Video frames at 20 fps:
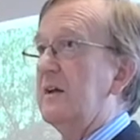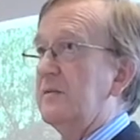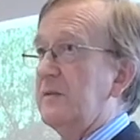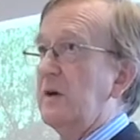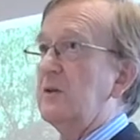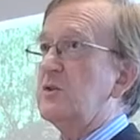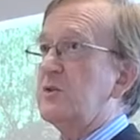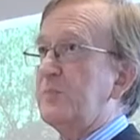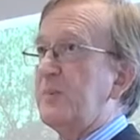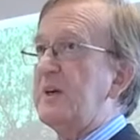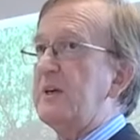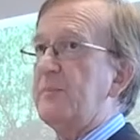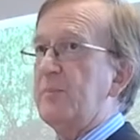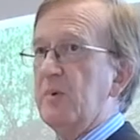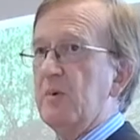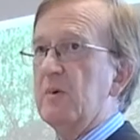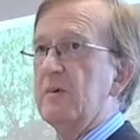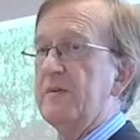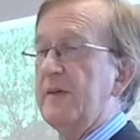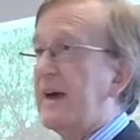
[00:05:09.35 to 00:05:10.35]
those
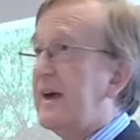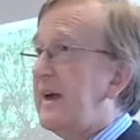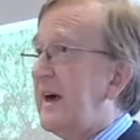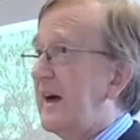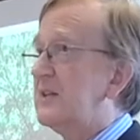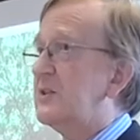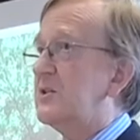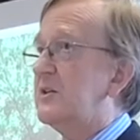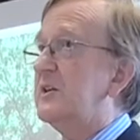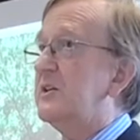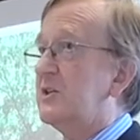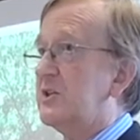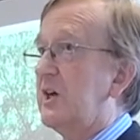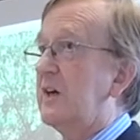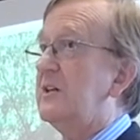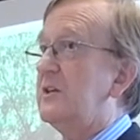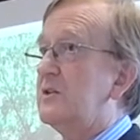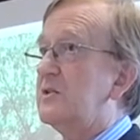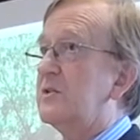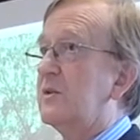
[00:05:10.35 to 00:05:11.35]
people, they actually
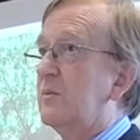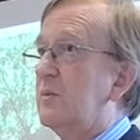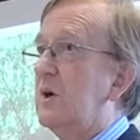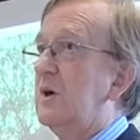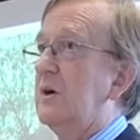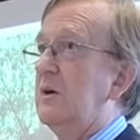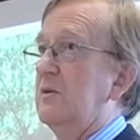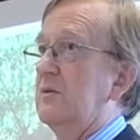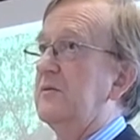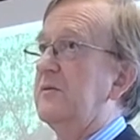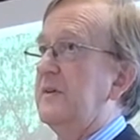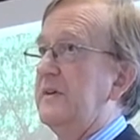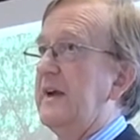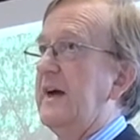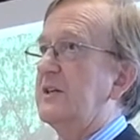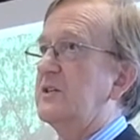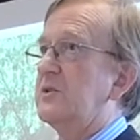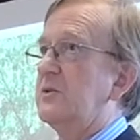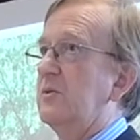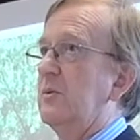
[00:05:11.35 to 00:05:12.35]
changed the world for
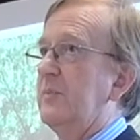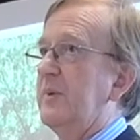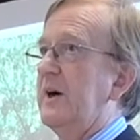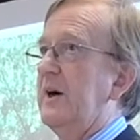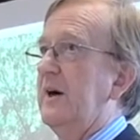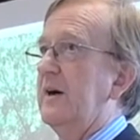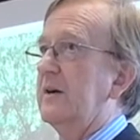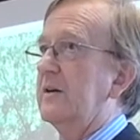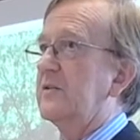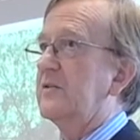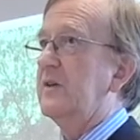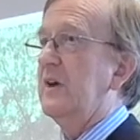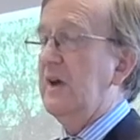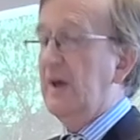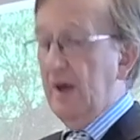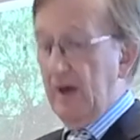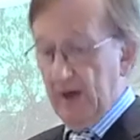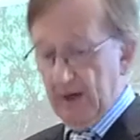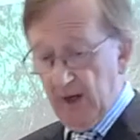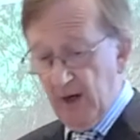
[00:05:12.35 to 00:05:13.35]
national parks.
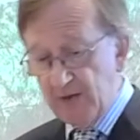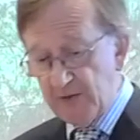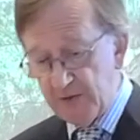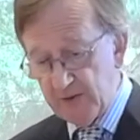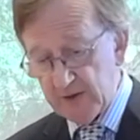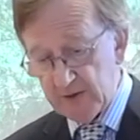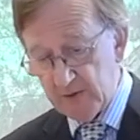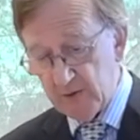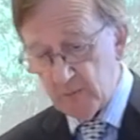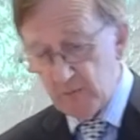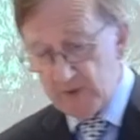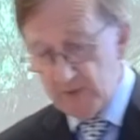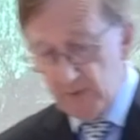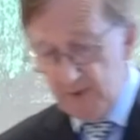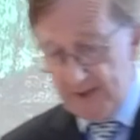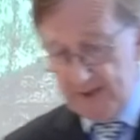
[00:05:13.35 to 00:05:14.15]
And I think that we really